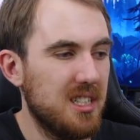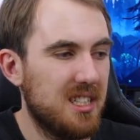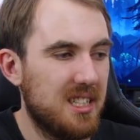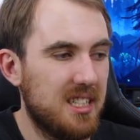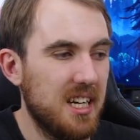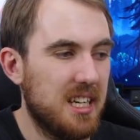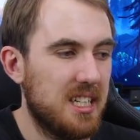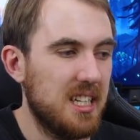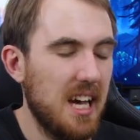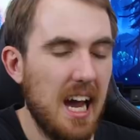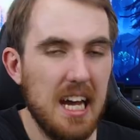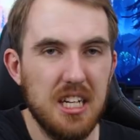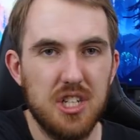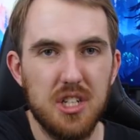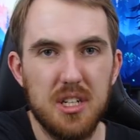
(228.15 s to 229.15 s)
Six
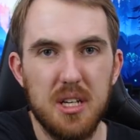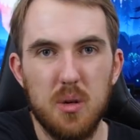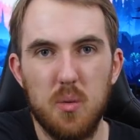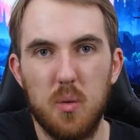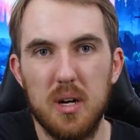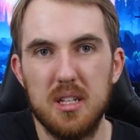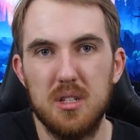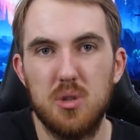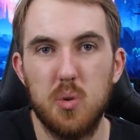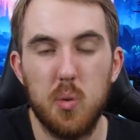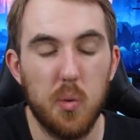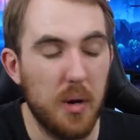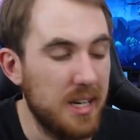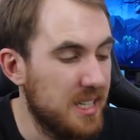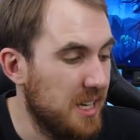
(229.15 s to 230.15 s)
HD
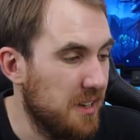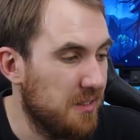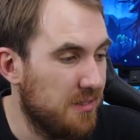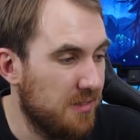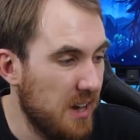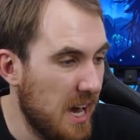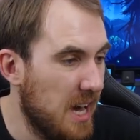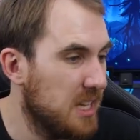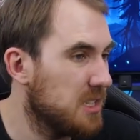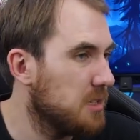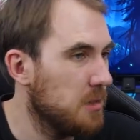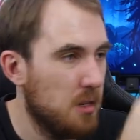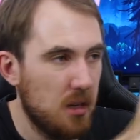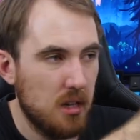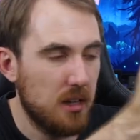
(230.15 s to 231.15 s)
120 fans
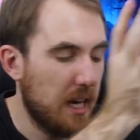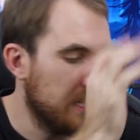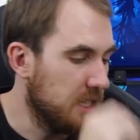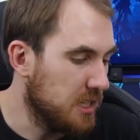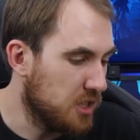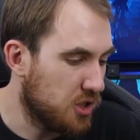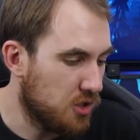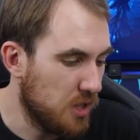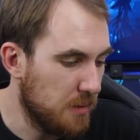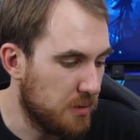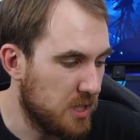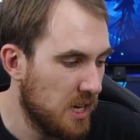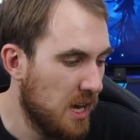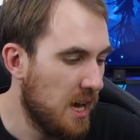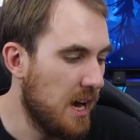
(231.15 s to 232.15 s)
lighting
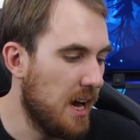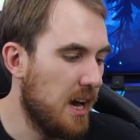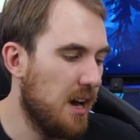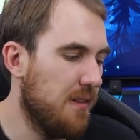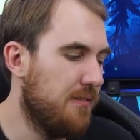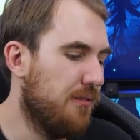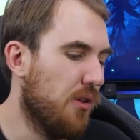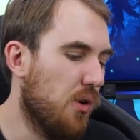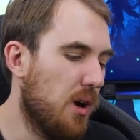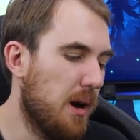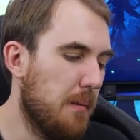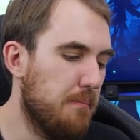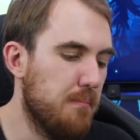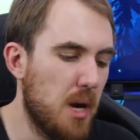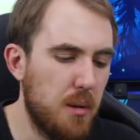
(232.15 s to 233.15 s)
strips uh, for
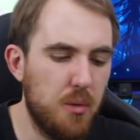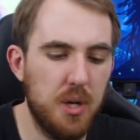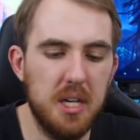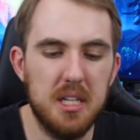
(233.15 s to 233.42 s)
memory.